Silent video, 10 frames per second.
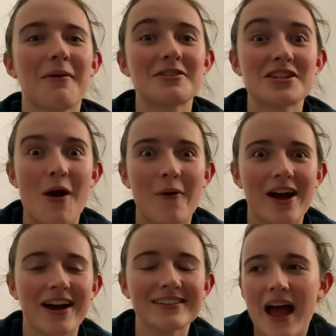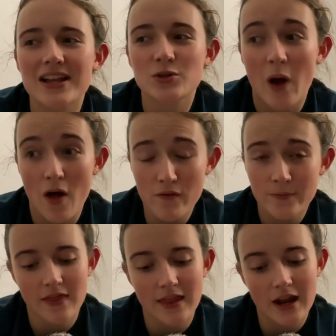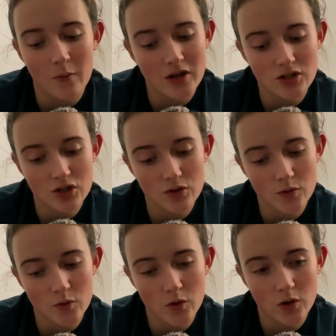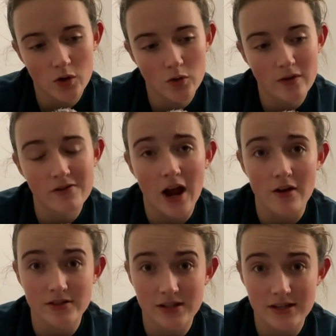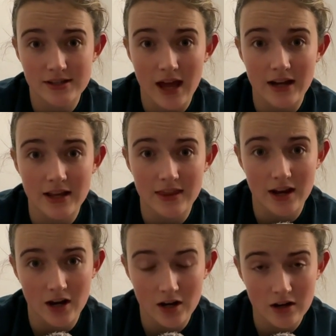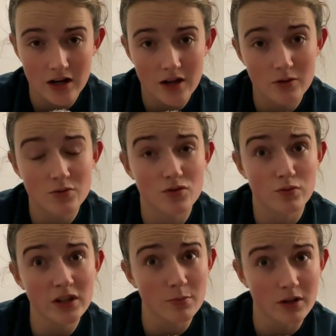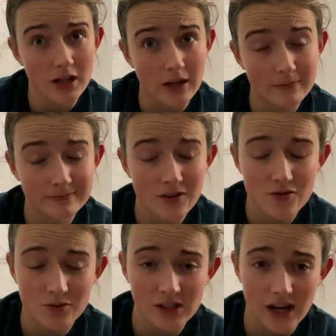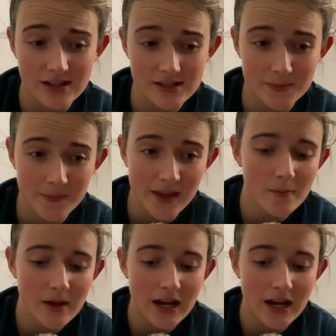went to yoga at 12, and then I went to River House and sat in there, which was really pretty. It was really nice. And